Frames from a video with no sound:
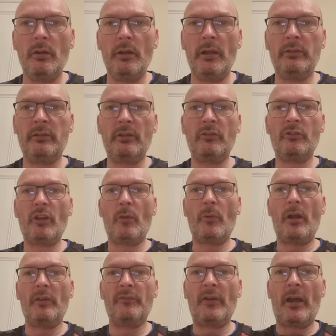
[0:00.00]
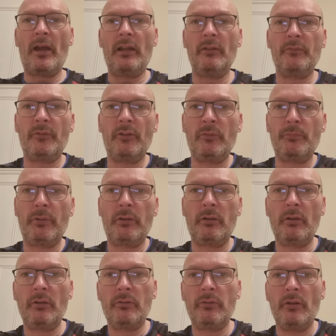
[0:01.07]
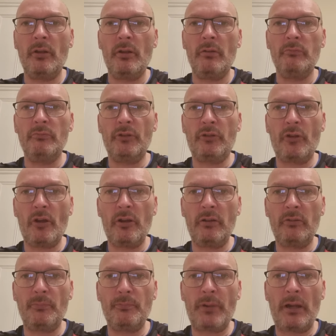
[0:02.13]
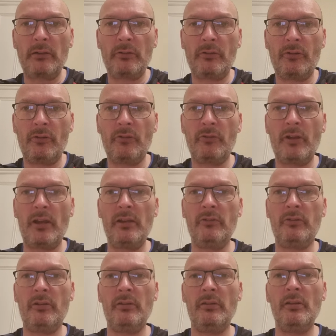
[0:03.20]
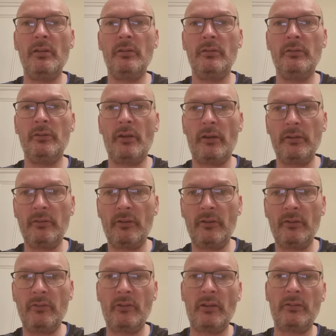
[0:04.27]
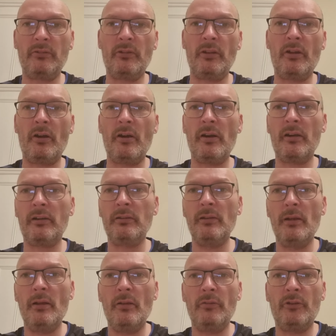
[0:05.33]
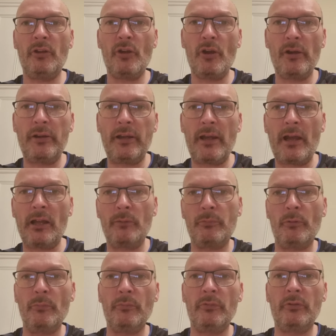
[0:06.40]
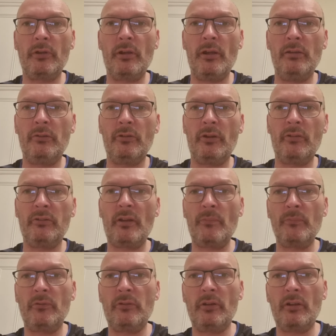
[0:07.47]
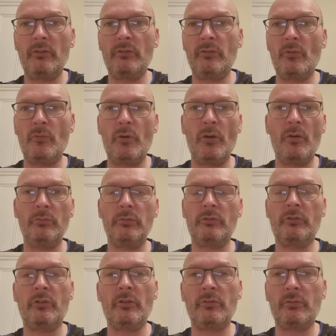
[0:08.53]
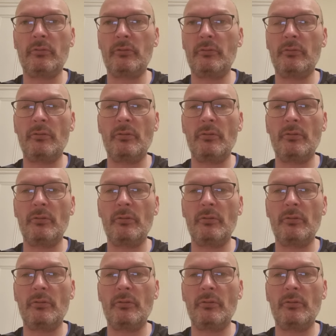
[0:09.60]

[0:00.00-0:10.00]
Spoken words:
it did so well for Elvis because returning back to the stage in 1969, the early albums into the 70s were just